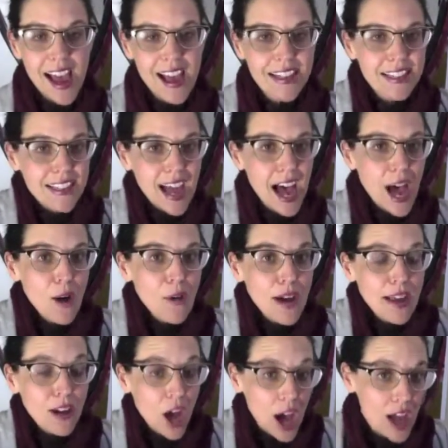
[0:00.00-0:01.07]
as to how
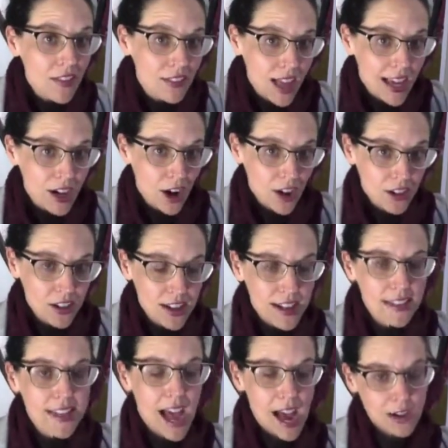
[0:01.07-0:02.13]
an online art
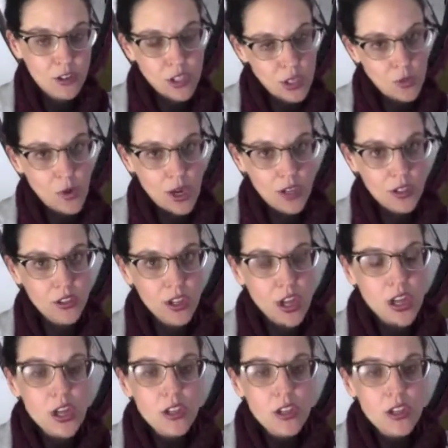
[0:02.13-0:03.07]
class actually works.